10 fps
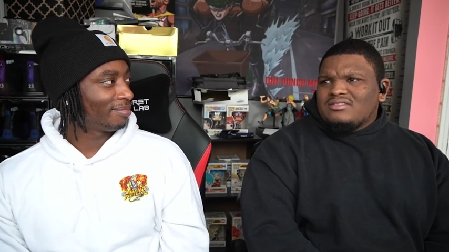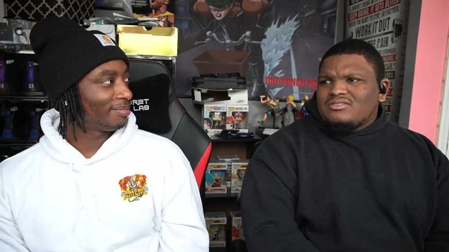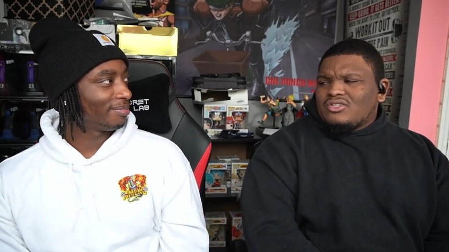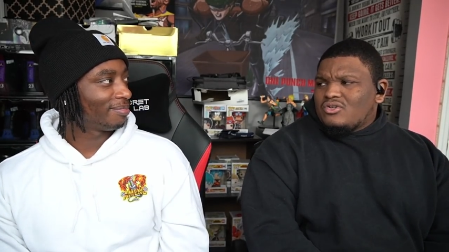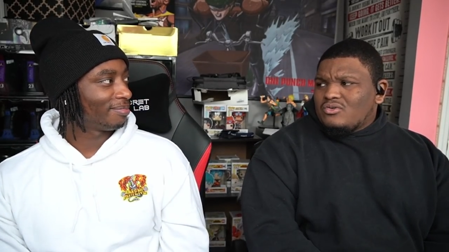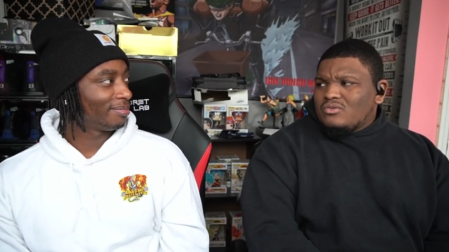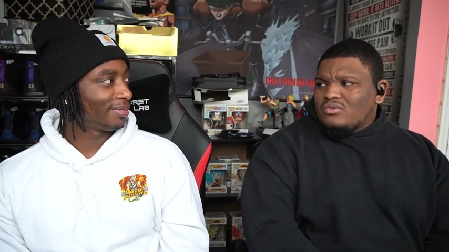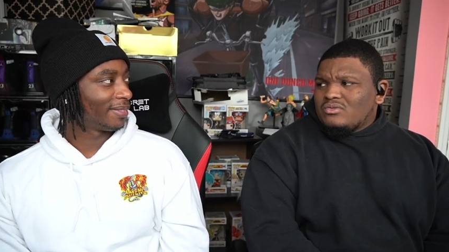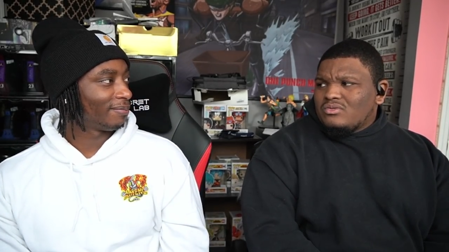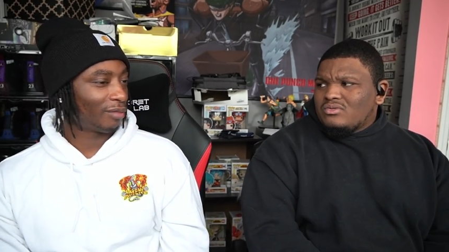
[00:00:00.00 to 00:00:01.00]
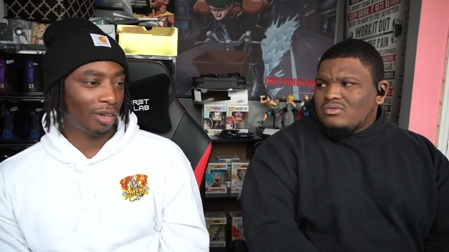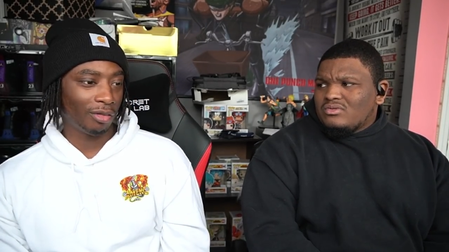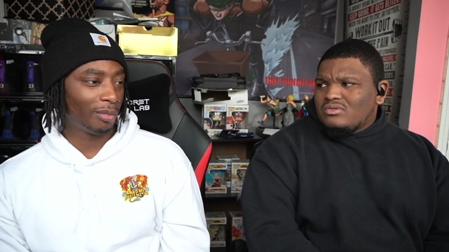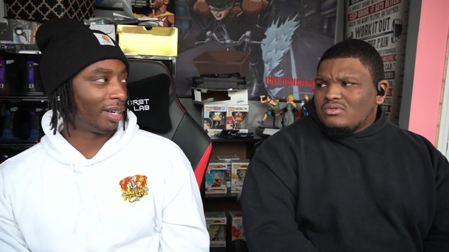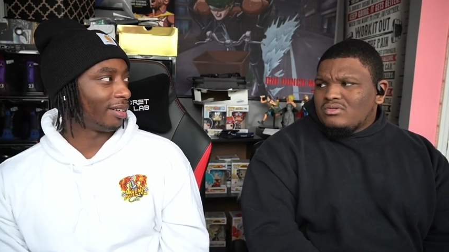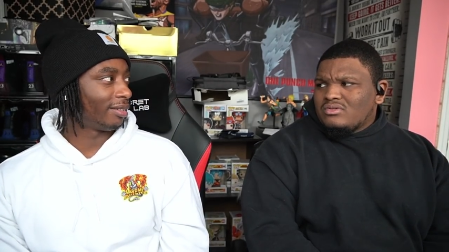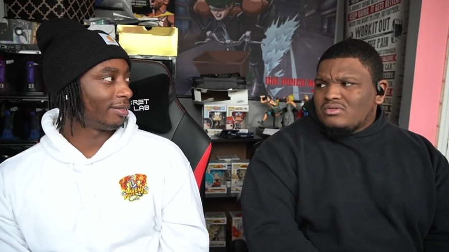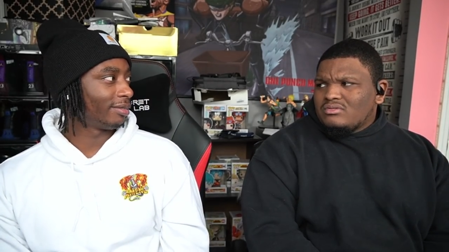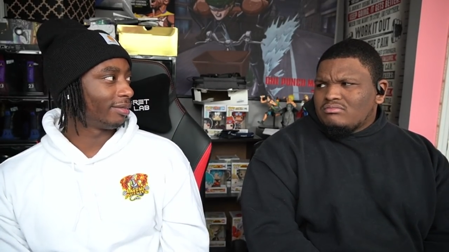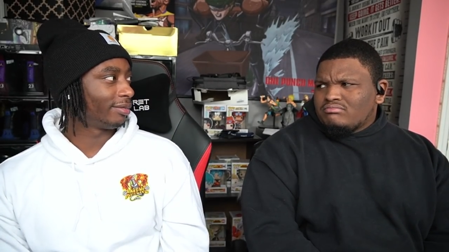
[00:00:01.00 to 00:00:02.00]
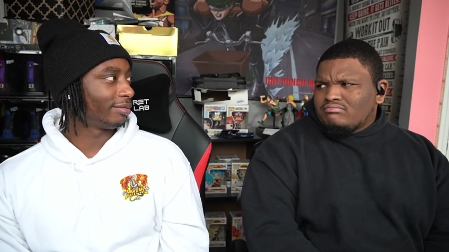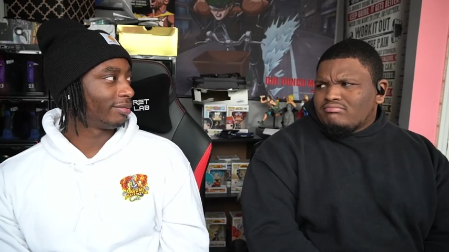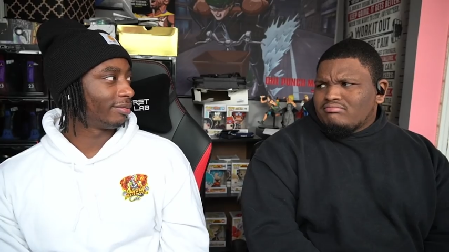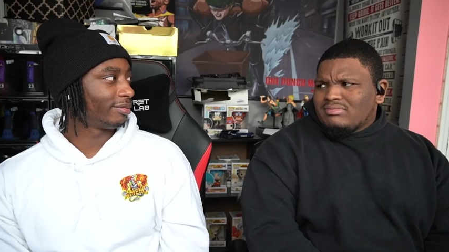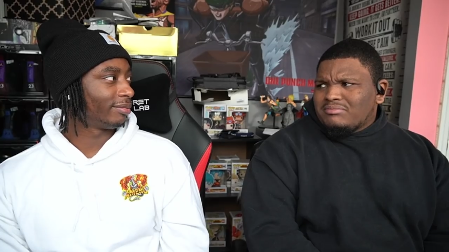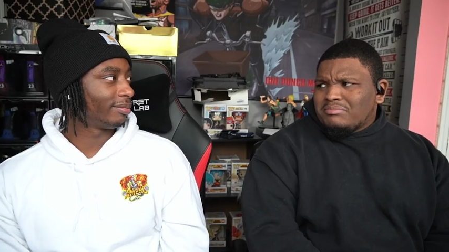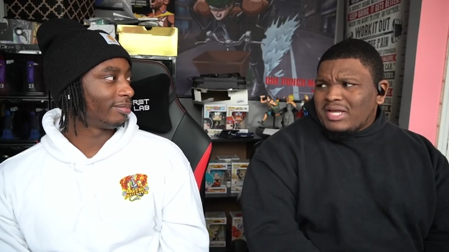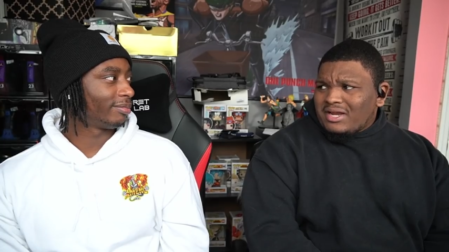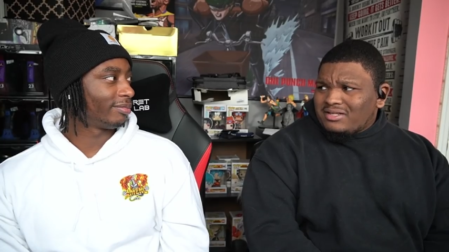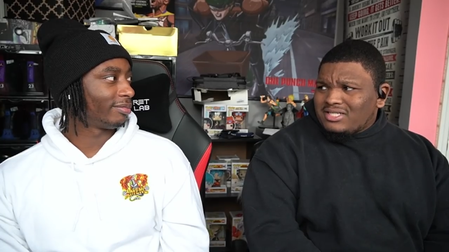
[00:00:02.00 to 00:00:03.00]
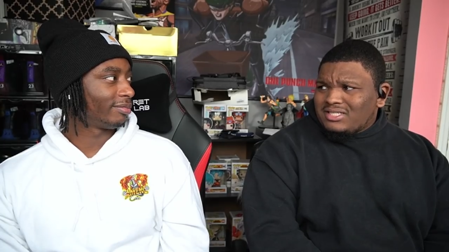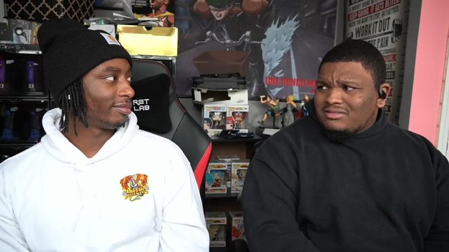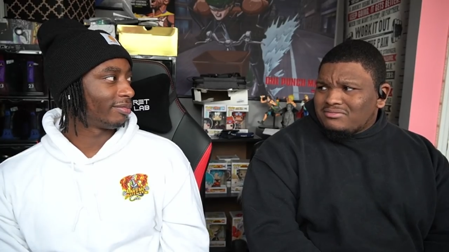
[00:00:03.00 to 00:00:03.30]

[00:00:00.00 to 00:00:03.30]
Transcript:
Speaker 1: Two. Everybody. Barely.